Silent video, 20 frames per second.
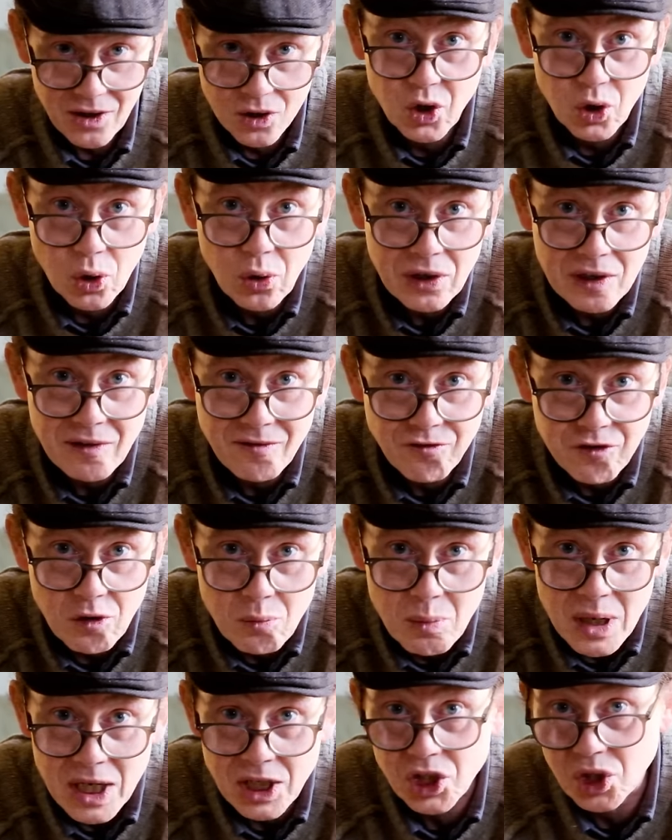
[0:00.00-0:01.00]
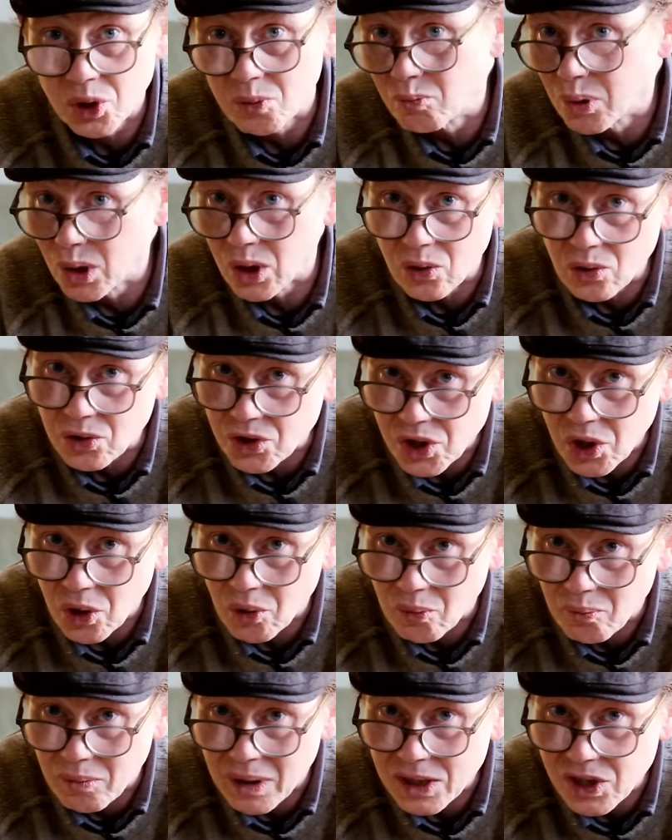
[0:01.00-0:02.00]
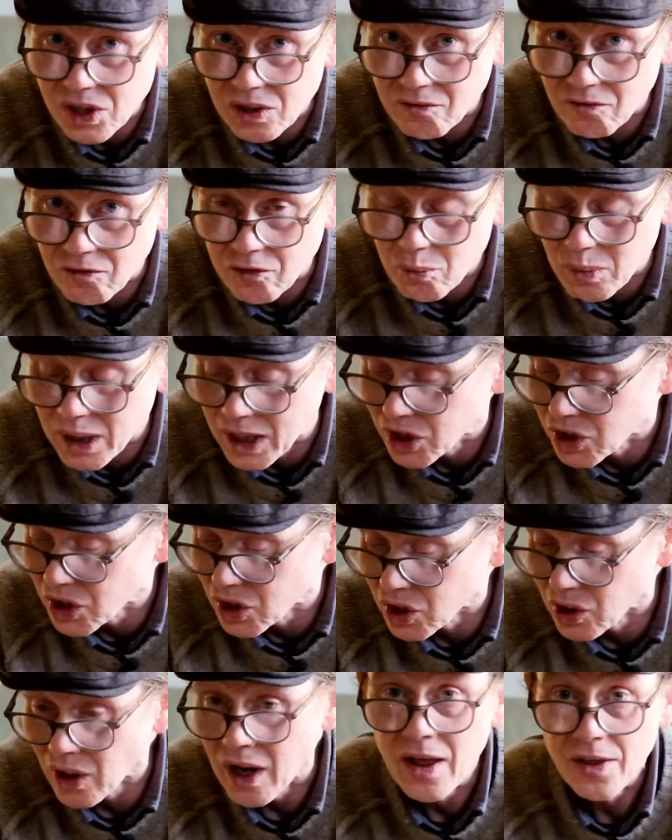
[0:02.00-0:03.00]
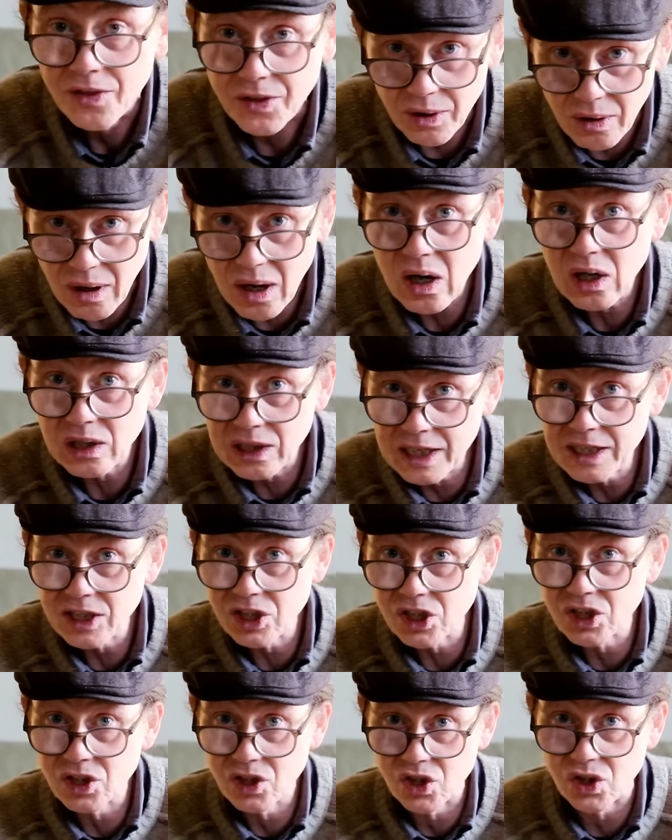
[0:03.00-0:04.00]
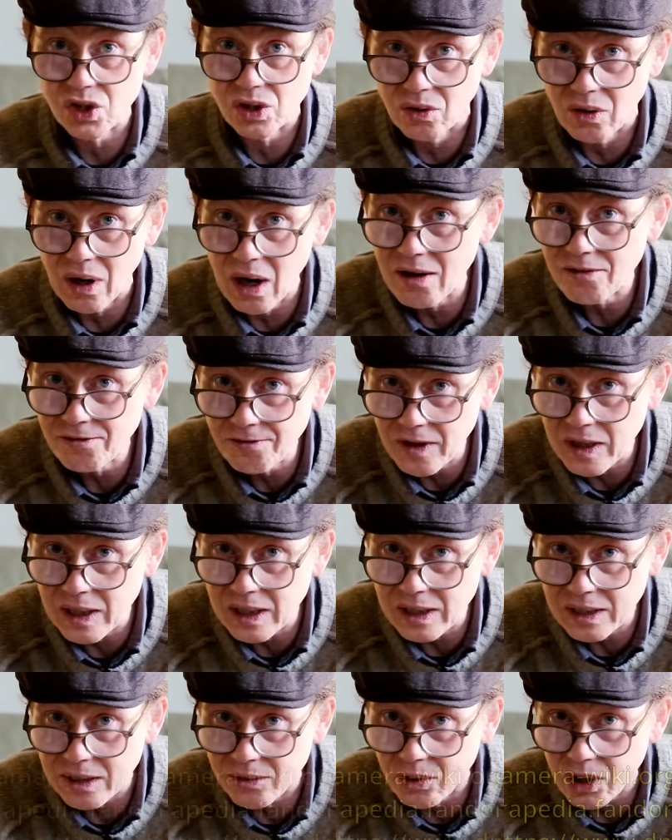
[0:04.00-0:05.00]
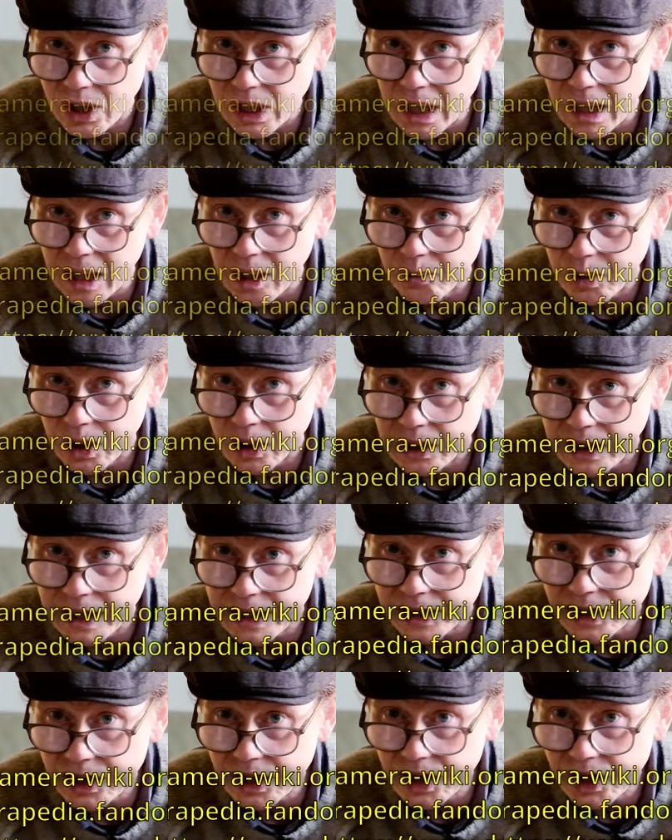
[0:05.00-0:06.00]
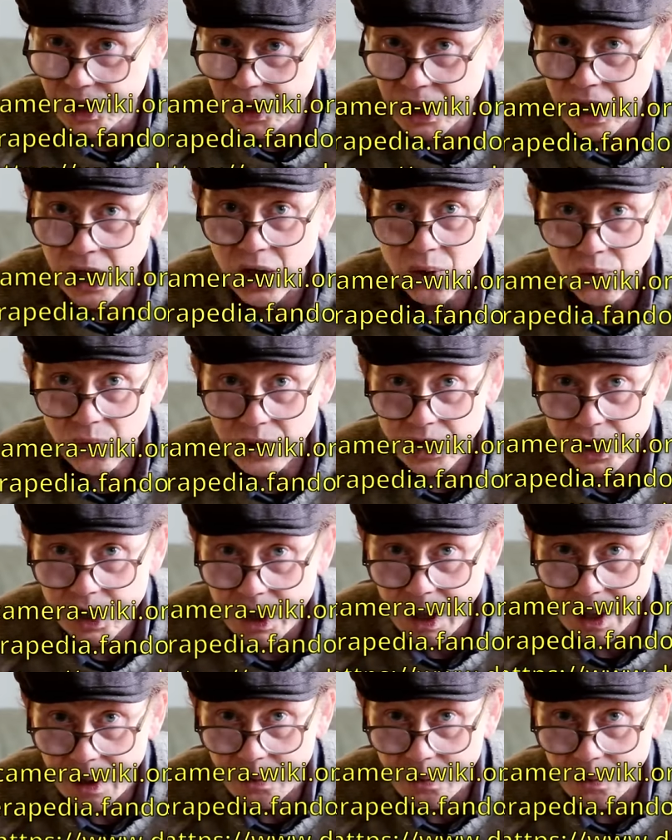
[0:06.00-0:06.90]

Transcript: good information but also misinformation. There are lists, there are fairly reliable lists, which I